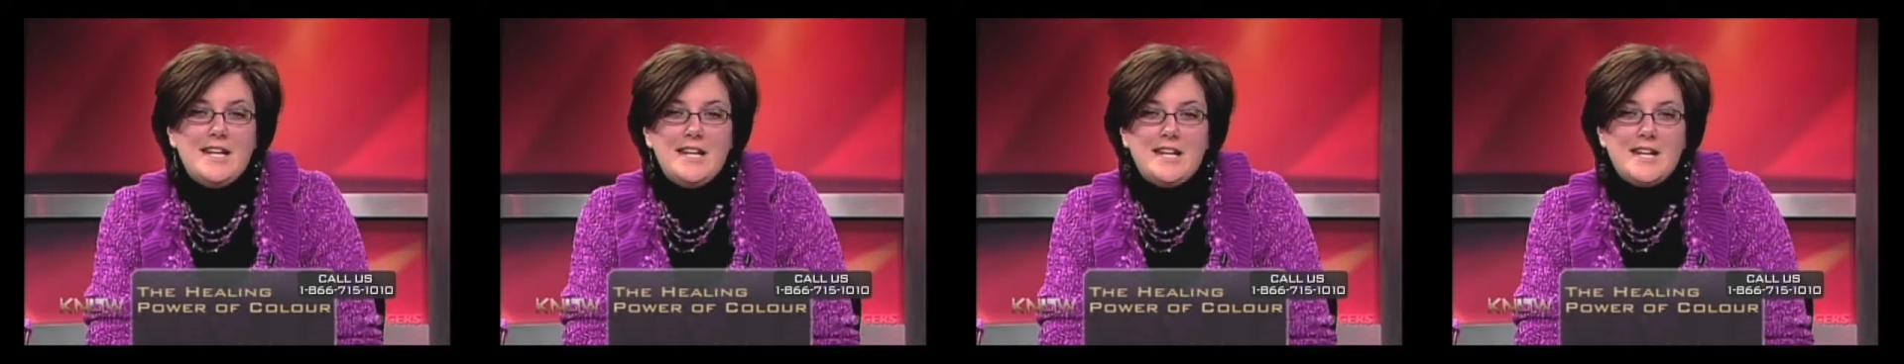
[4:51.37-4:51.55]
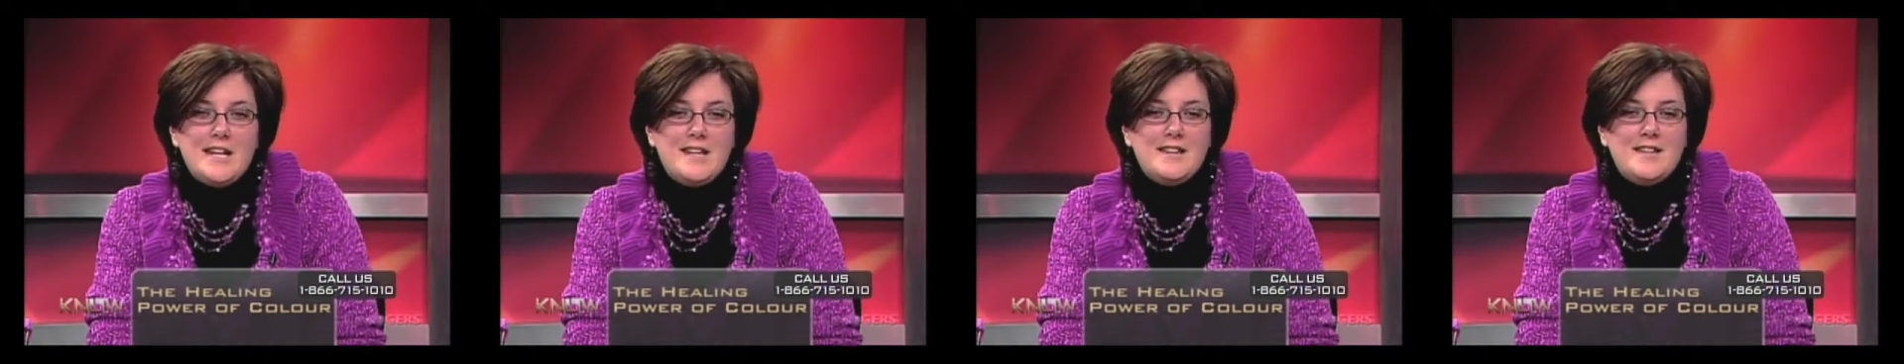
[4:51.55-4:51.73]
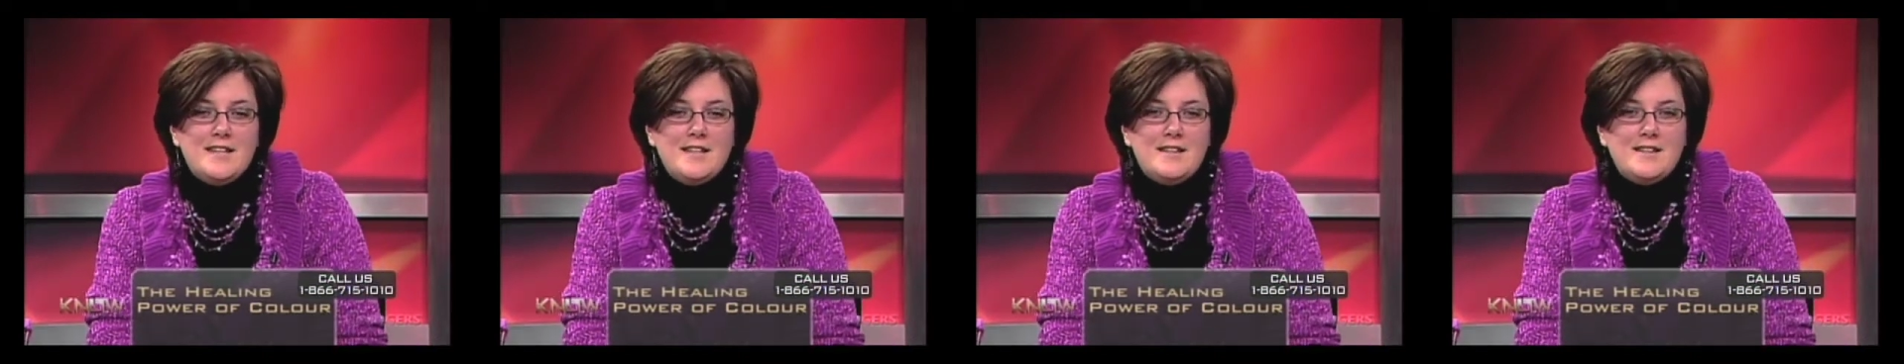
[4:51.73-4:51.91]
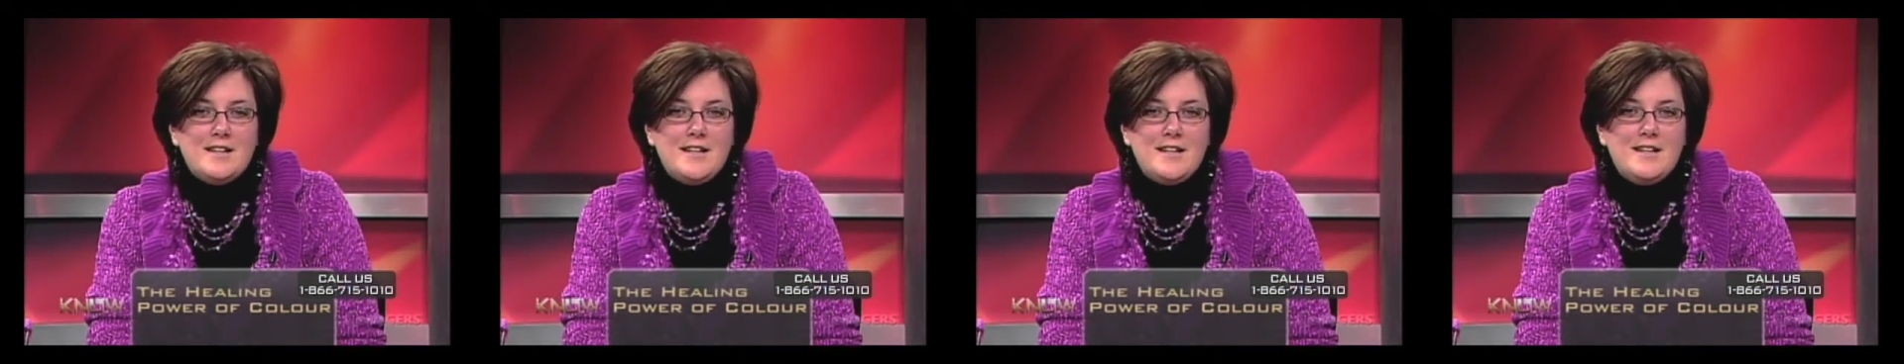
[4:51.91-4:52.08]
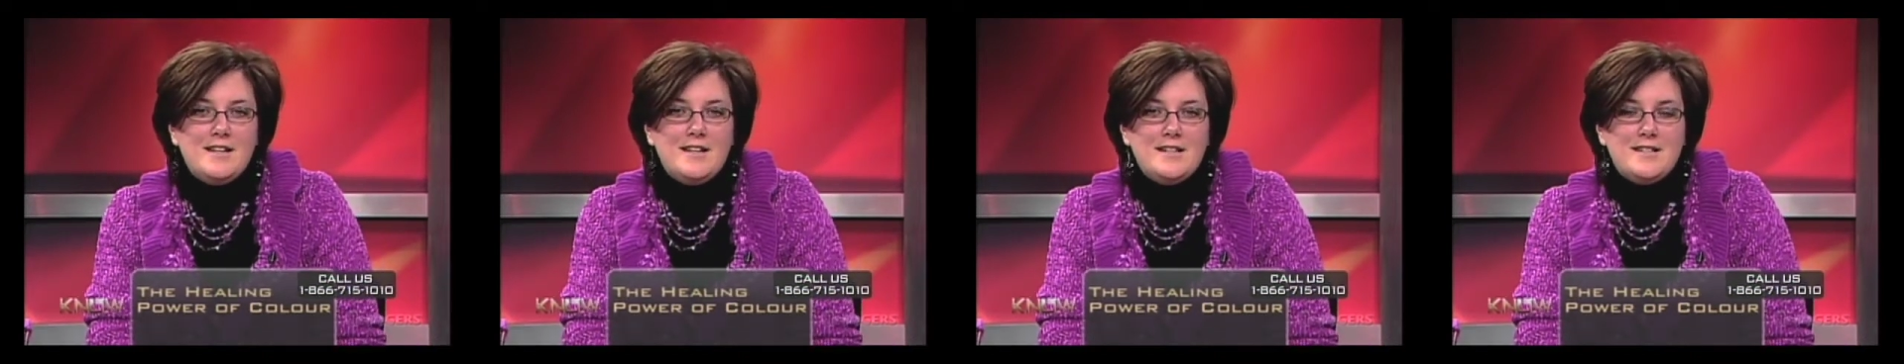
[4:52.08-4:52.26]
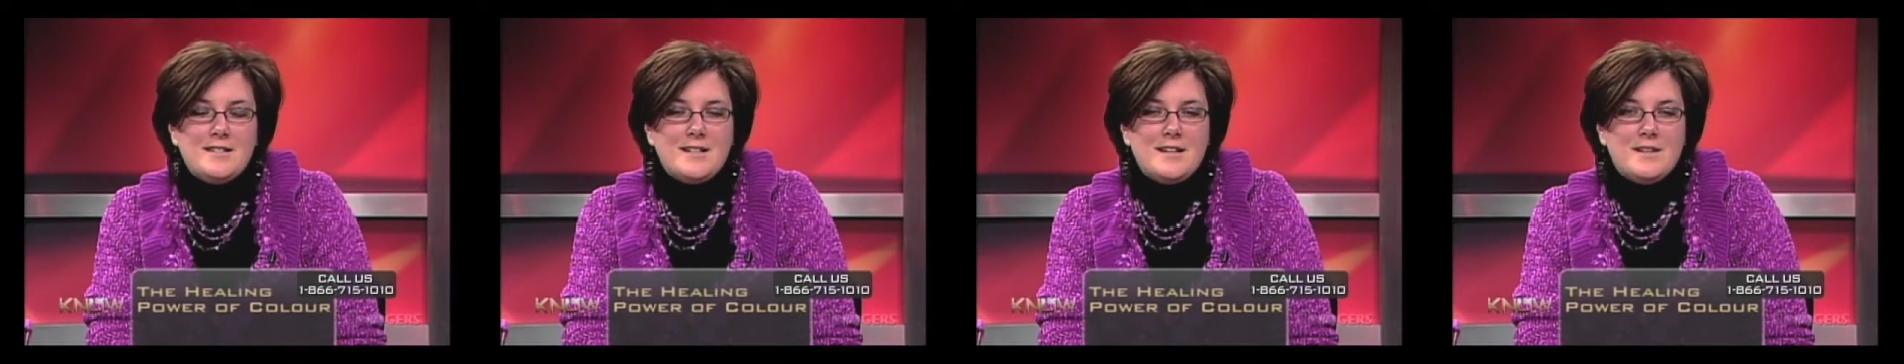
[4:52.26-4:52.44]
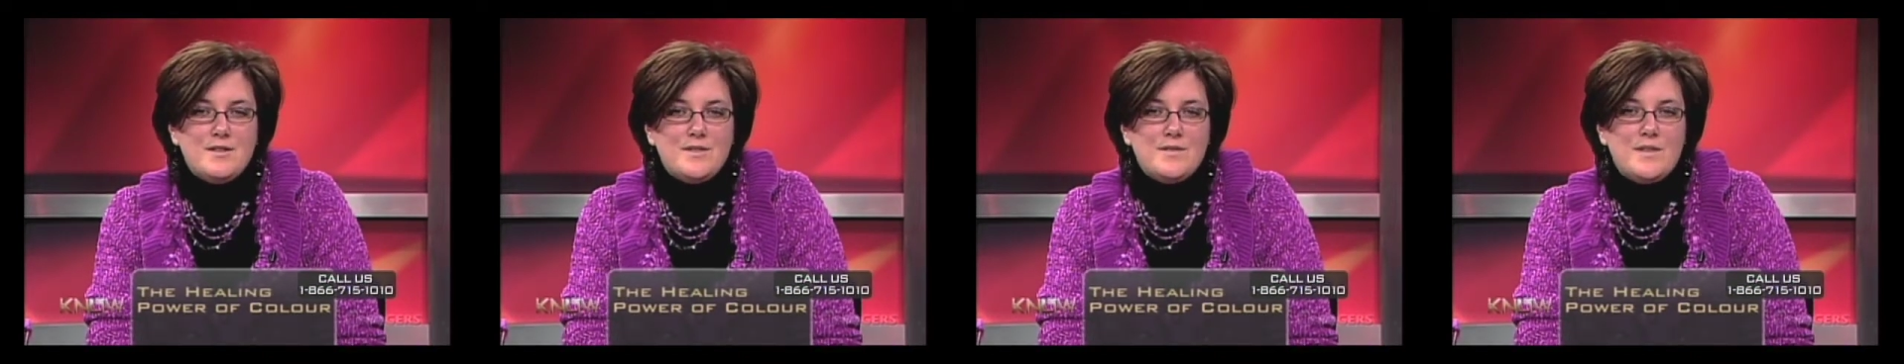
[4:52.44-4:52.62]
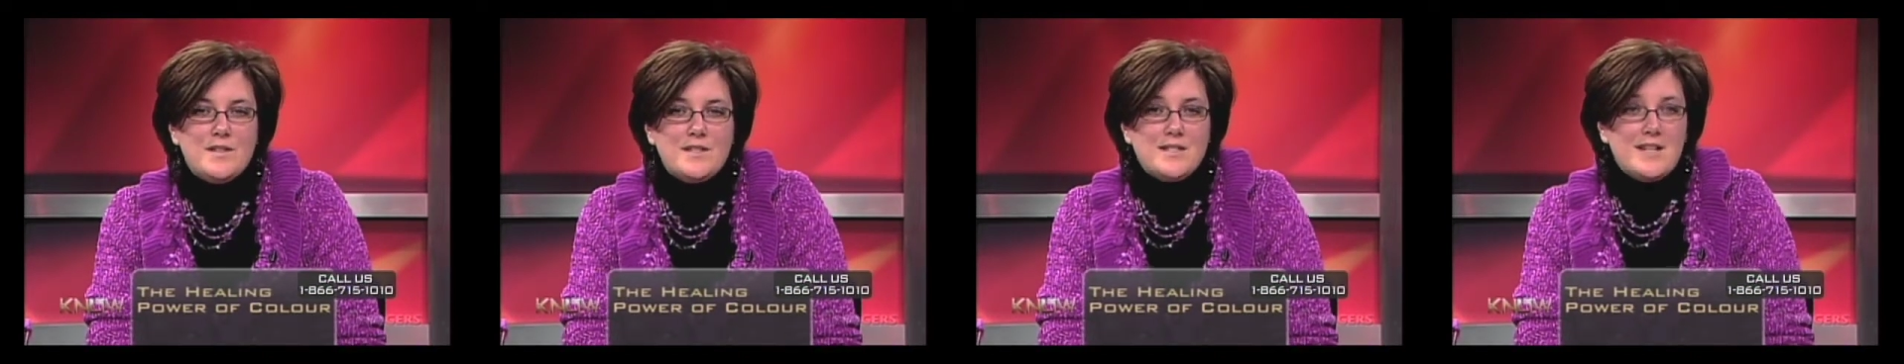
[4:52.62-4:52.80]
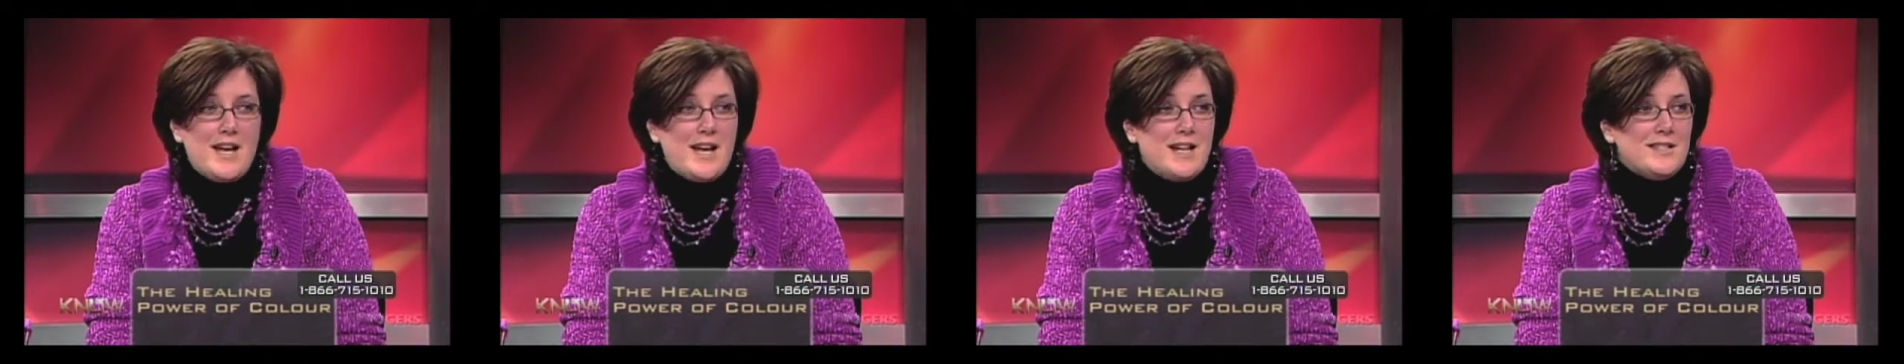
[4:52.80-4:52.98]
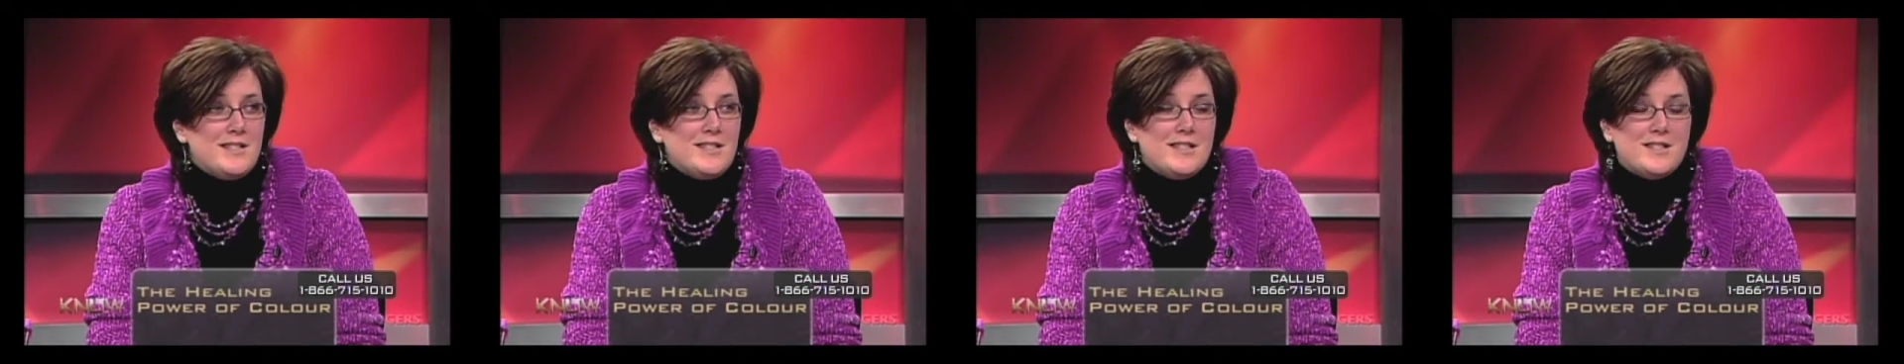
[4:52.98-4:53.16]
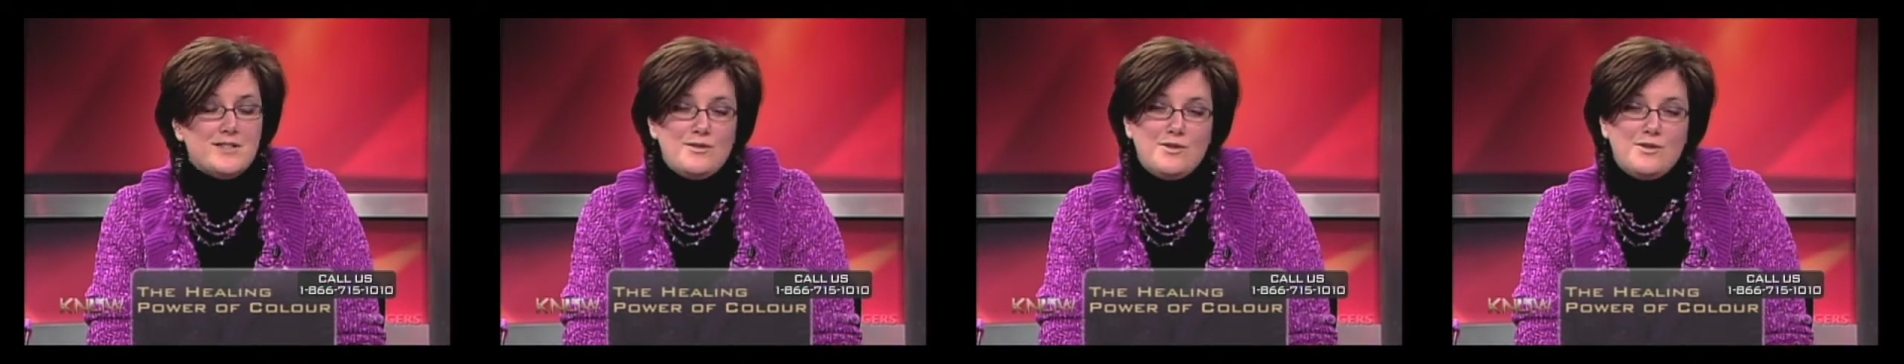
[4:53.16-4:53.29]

and I think that it sounds fantastic.